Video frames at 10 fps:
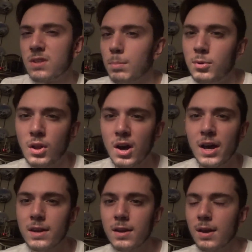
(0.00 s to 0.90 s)
the
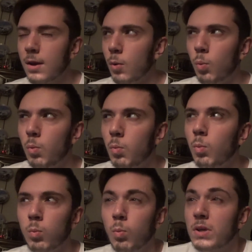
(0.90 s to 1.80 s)
plot?
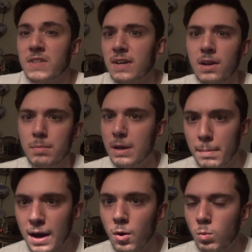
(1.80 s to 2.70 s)
What's it going to be
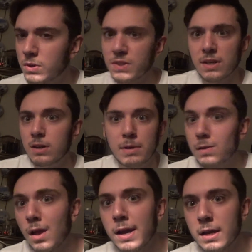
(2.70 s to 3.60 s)
about? What's it going to be
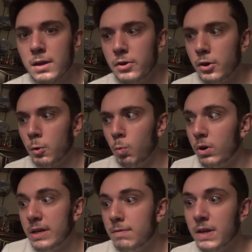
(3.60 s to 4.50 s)
like? You know,
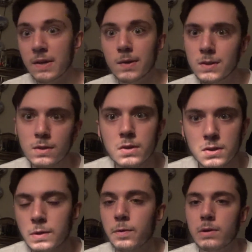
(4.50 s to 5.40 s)
what even is this
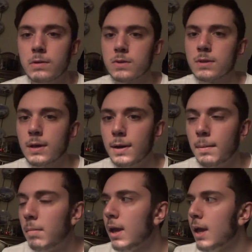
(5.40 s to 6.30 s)
series? Um,